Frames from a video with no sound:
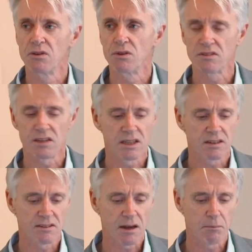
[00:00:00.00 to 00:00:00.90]
we're seeing
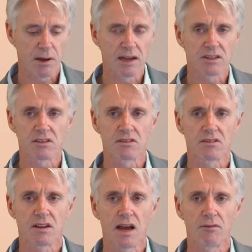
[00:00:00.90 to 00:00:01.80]
some patients
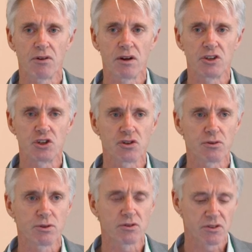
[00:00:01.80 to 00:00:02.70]
that have very
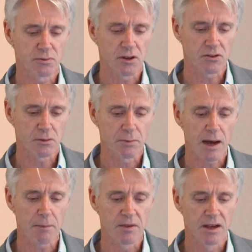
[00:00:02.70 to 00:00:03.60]
durable response to
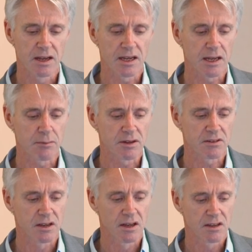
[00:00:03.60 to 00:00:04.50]
PARP inhibitors,